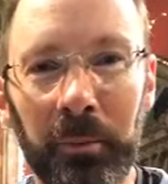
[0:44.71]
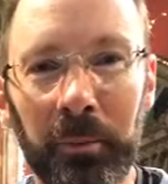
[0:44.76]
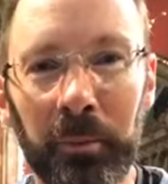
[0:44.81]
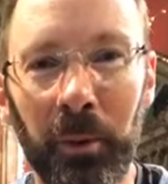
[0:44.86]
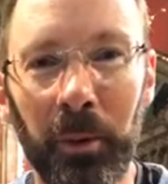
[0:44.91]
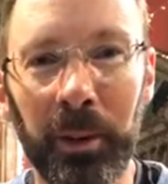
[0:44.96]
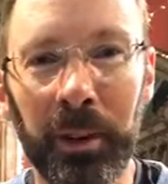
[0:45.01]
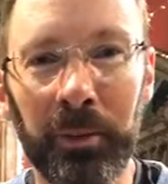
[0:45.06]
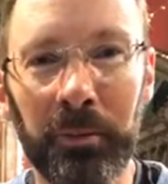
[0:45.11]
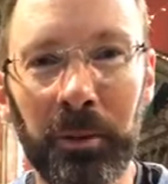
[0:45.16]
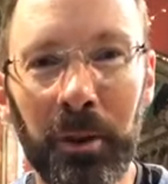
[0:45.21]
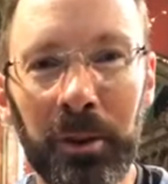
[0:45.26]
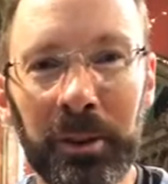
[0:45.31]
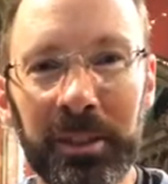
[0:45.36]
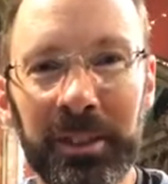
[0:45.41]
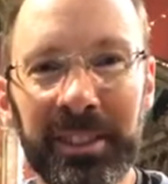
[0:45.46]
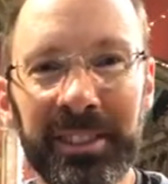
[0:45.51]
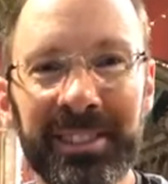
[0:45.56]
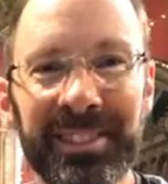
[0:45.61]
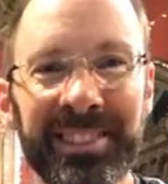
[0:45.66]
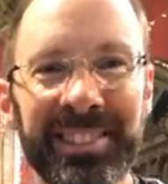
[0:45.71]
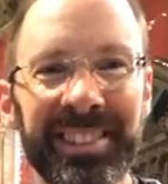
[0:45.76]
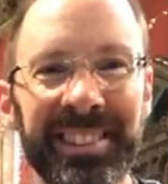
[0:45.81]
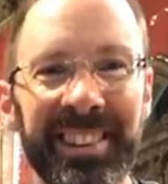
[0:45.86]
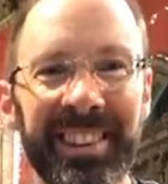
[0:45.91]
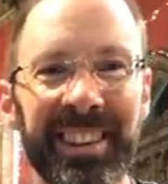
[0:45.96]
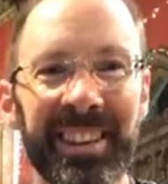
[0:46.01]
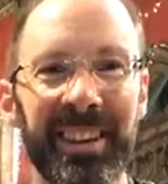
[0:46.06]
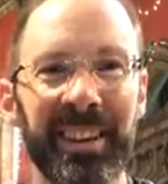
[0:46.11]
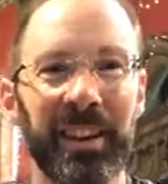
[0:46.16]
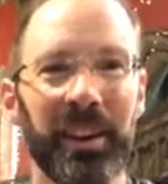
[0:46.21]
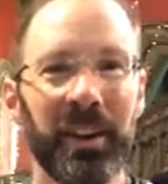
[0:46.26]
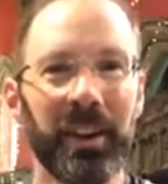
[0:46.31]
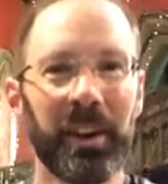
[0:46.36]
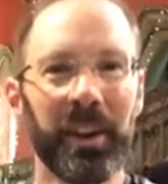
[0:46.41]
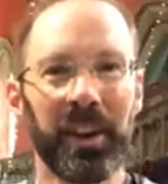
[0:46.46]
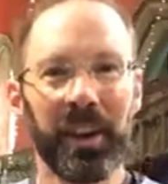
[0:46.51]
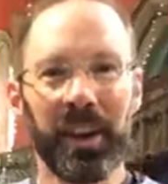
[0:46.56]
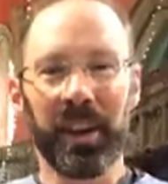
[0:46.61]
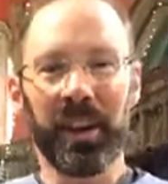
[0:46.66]
Morning, Roz.
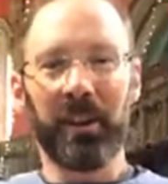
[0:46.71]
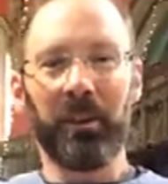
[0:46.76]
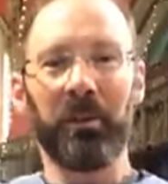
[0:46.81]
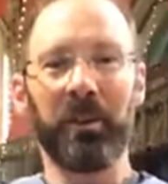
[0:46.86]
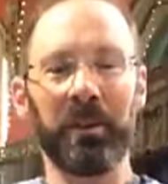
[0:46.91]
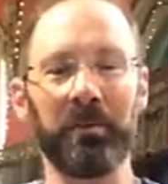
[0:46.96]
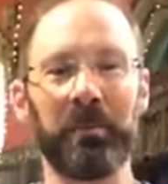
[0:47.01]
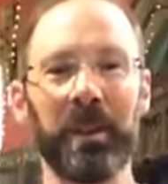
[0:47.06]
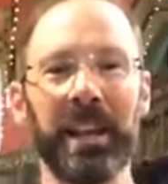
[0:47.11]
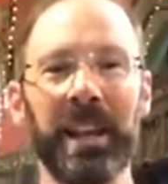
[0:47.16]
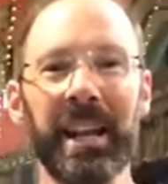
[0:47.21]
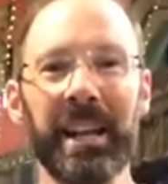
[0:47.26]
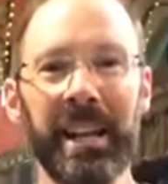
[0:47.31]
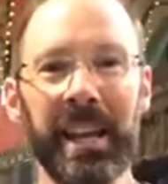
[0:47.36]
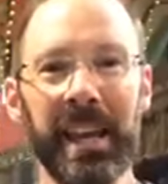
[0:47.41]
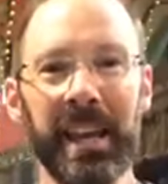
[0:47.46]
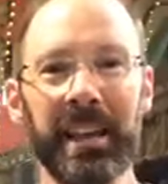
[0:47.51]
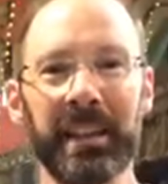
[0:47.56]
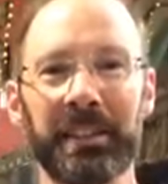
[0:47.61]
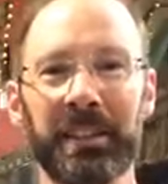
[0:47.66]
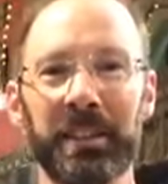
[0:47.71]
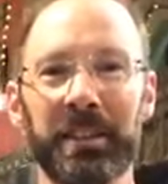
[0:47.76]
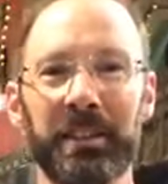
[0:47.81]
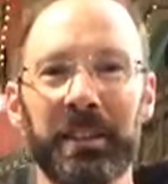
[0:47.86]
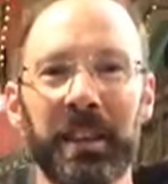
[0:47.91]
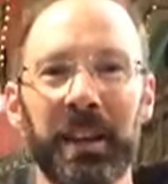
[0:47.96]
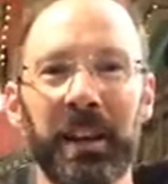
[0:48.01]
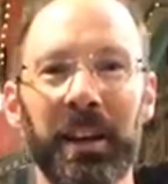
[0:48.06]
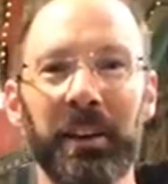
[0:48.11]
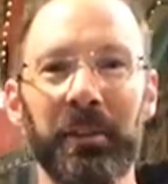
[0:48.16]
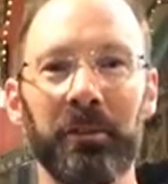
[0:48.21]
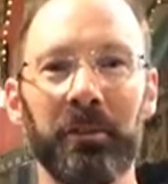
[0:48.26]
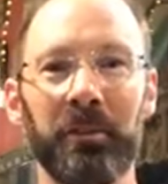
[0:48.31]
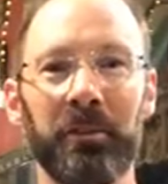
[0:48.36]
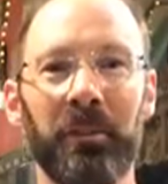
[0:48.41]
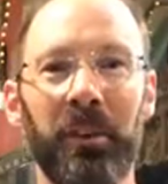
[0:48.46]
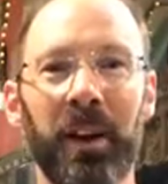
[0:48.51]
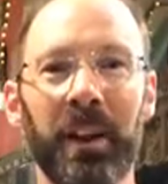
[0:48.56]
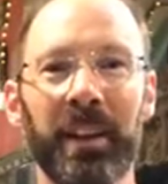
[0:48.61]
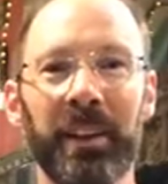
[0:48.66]
We've been in here just
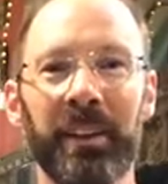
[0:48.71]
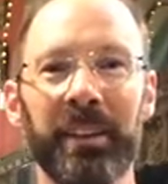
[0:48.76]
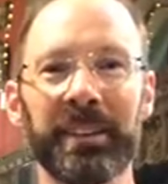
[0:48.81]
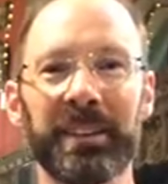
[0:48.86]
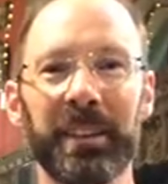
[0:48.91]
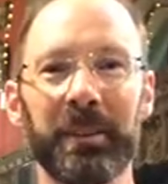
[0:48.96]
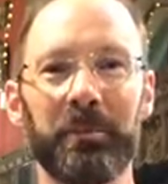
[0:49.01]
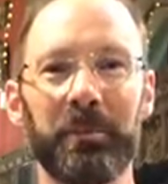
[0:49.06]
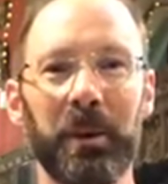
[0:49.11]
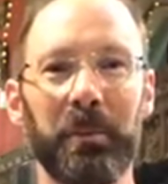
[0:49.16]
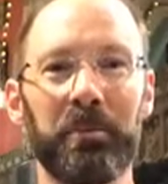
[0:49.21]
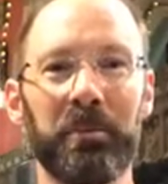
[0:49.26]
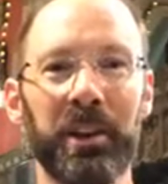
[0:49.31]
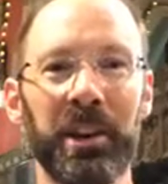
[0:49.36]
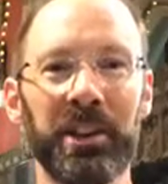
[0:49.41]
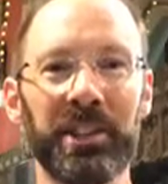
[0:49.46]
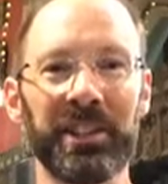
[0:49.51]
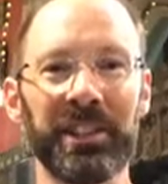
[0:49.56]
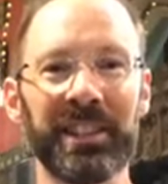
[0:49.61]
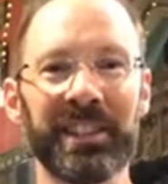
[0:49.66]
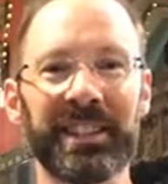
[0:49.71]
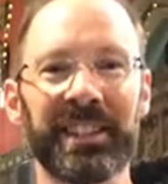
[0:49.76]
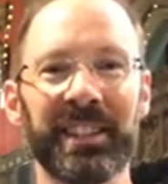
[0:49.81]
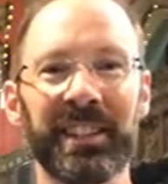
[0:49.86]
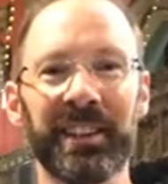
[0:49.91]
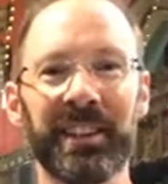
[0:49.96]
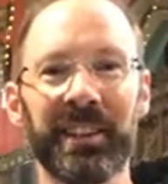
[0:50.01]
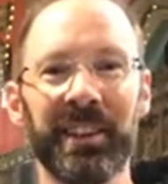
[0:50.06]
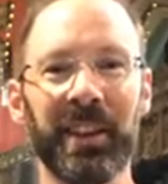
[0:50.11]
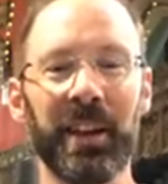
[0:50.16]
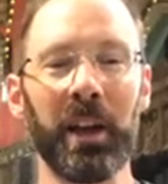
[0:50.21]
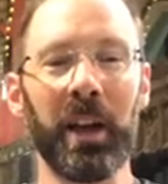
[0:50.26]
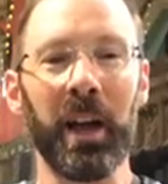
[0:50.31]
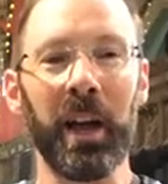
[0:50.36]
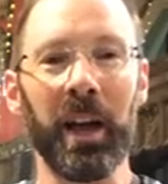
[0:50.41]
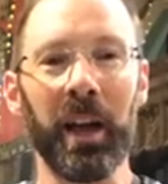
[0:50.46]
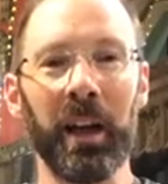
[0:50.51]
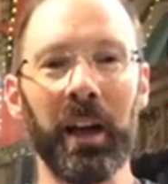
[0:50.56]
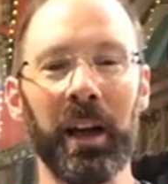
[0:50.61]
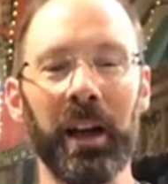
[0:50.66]
finalising preparations to
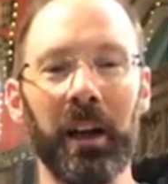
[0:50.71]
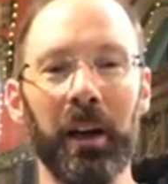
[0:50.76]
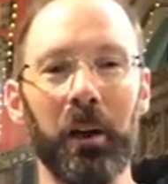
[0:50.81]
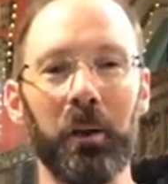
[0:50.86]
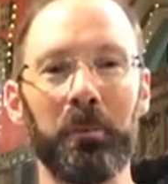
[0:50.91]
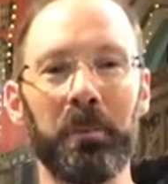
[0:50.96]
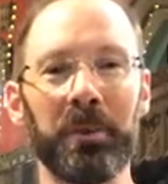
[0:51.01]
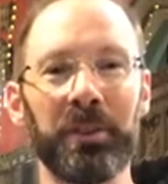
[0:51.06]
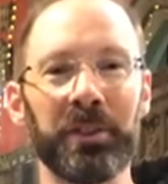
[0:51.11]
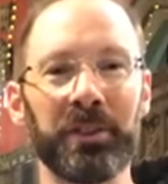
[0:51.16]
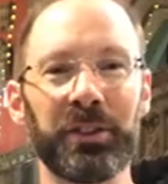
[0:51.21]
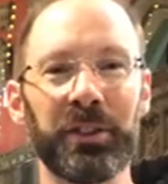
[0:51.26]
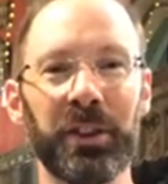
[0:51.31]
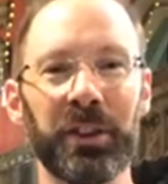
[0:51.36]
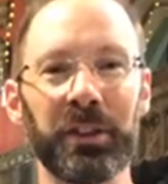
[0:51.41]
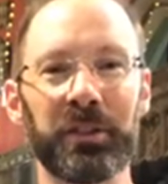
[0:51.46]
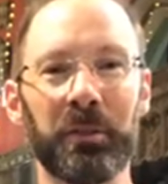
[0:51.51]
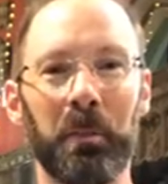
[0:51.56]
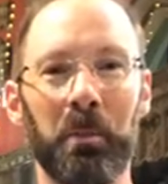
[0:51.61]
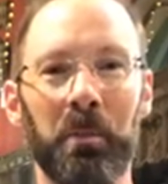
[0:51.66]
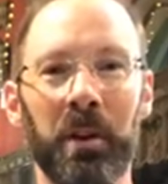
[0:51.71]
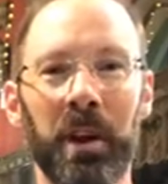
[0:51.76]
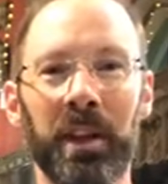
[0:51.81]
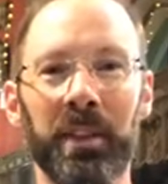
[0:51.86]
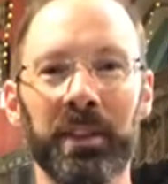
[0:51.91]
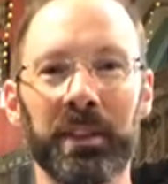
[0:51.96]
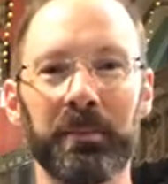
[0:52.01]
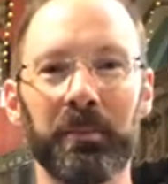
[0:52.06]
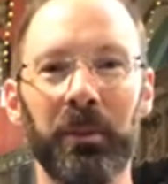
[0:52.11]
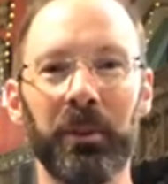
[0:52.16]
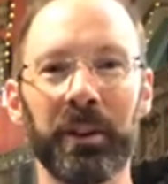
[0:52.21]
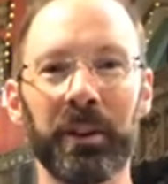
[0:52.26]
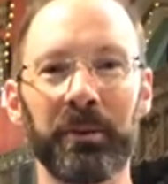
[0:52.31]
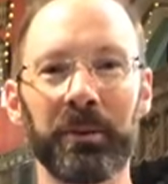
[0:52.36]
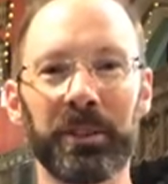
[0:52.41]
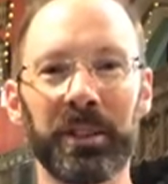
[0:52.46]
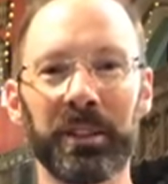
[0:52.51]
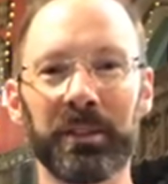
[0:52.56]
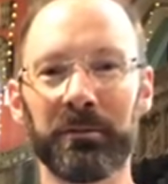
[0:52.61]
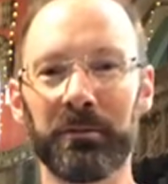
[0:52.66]
open the church for prayer this morning,
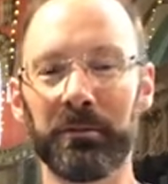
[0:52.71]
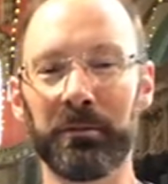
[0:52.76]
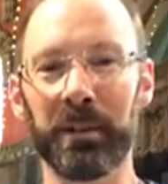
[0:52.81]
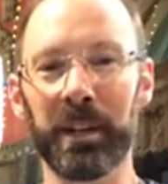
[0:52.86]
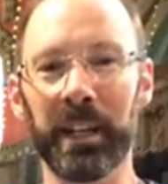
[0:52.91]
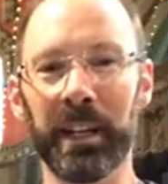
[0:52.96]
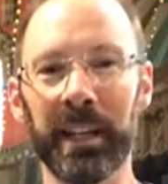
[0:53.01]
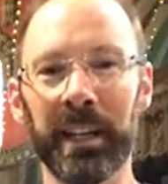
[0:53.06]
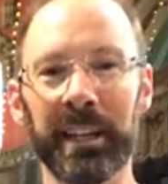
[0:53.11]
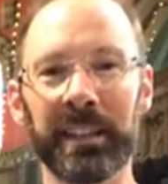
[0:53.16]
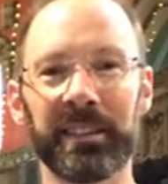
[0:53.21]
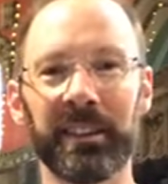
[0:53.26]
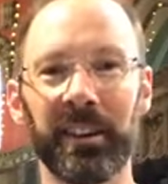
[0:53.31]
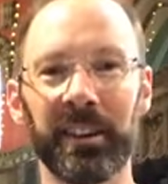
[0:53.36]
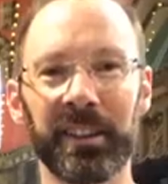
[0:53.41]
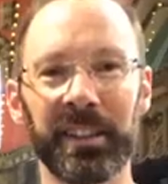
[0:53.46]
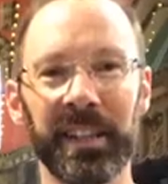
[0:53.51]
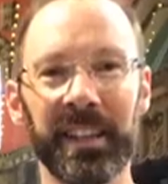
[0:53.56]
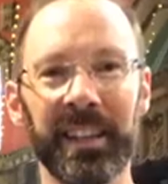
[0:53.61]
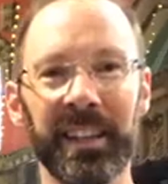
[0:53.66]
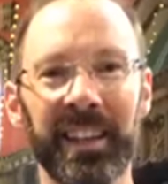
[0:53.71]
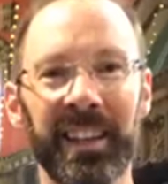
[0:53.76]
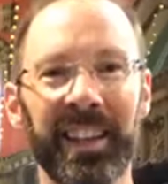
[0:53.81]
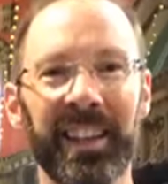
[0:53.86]
which is really exciting.